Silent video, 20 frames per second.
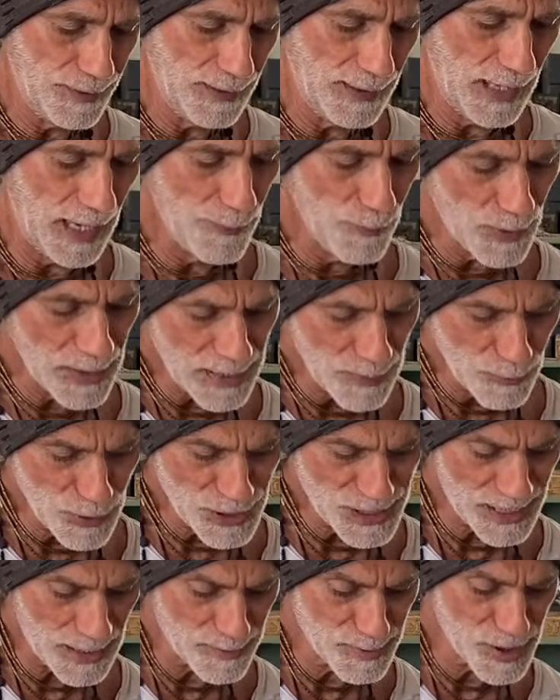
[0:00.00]
and when we
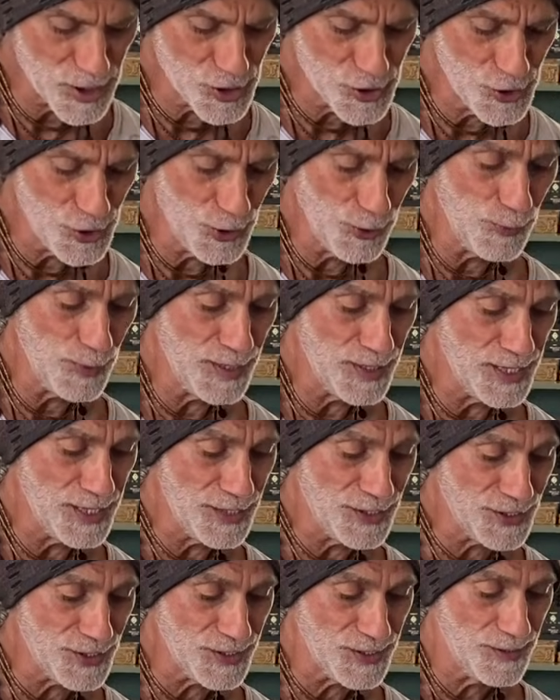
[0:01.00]
substitute it with
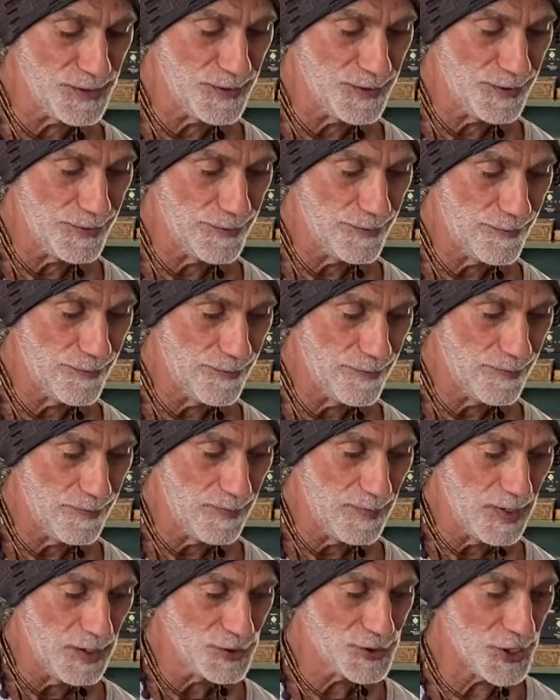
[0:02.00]
this.
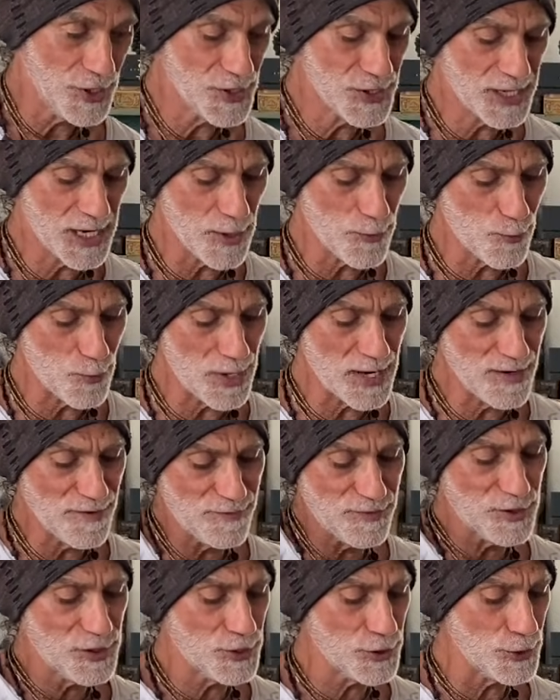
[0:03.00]
So you get rid
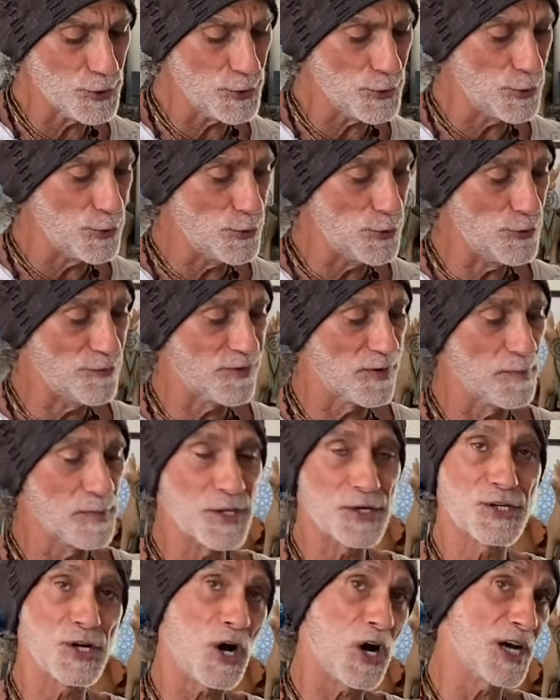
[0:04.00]
of 2 from the
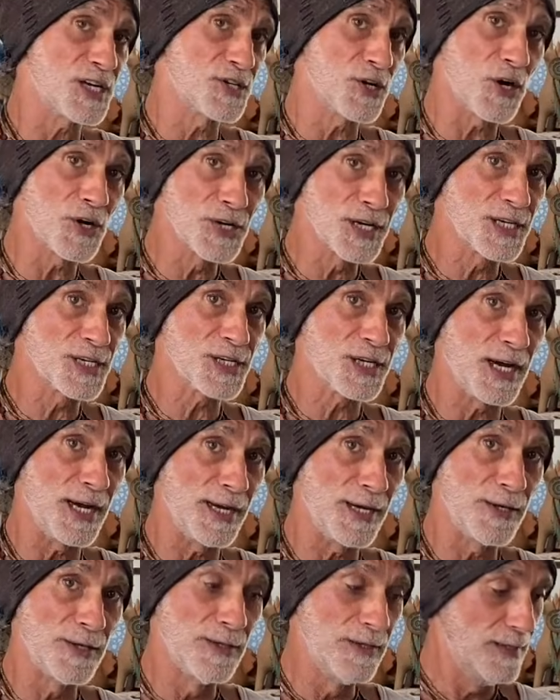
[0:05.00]
diatonic
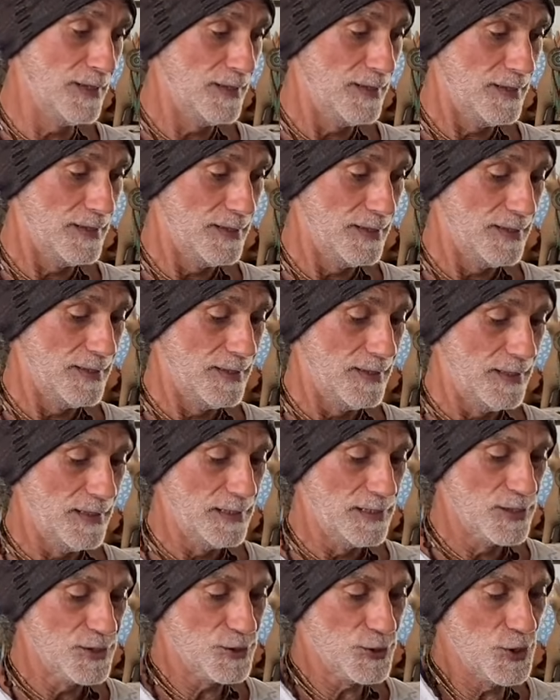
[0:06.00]
scale,
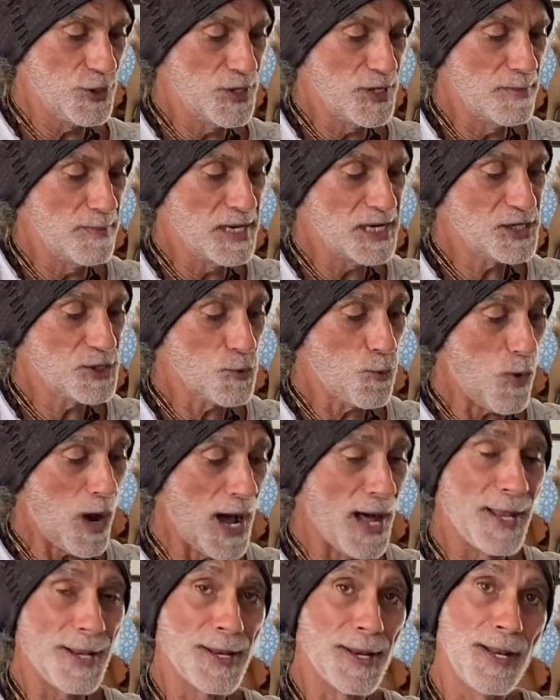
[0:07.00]
turn them into
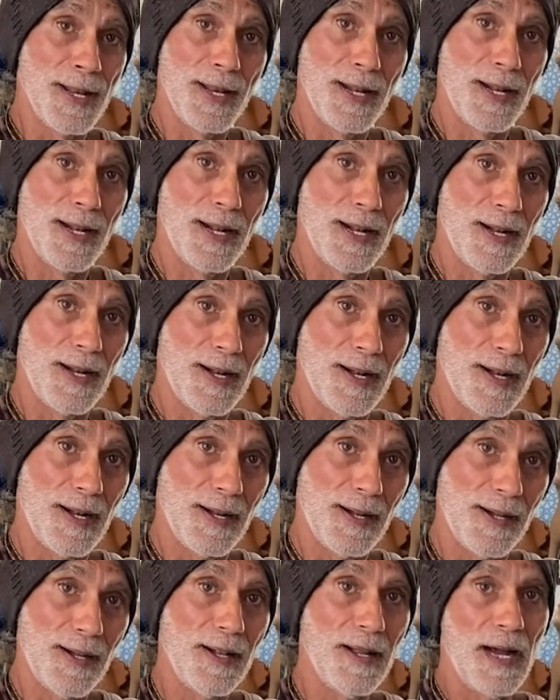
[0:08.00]
1,
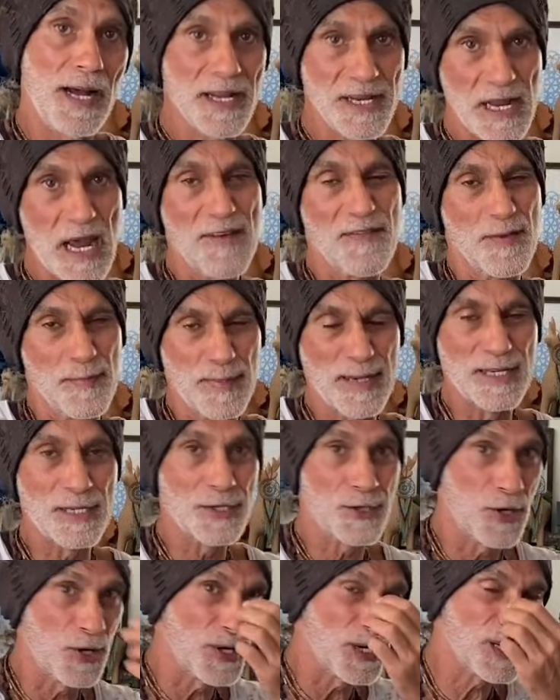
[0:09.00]
and you have the
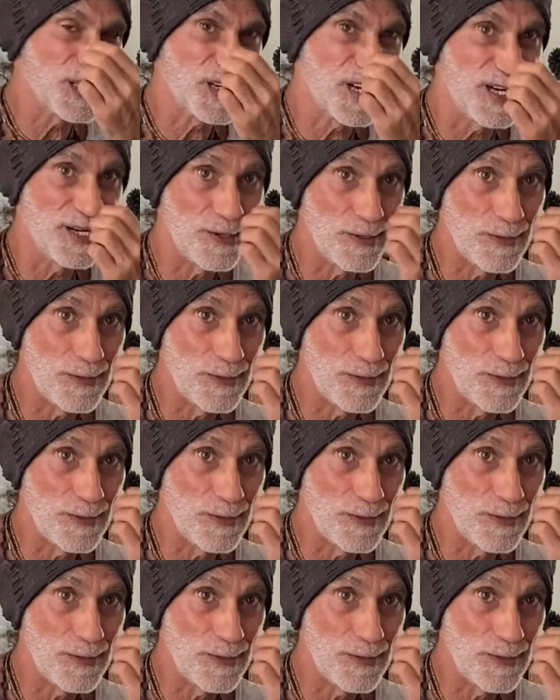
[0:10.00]
pentatonic scale.